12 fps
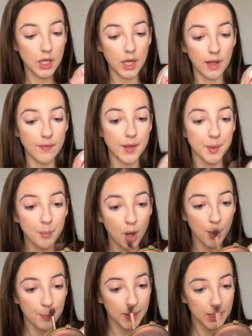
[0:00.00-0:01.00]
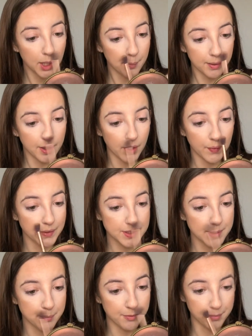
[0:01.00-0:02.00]
and then pop a little bit on the
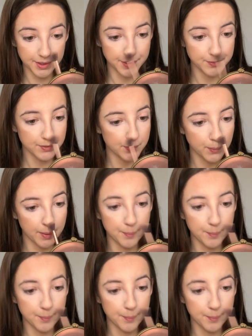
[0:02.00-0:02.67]
tip of my nose as well.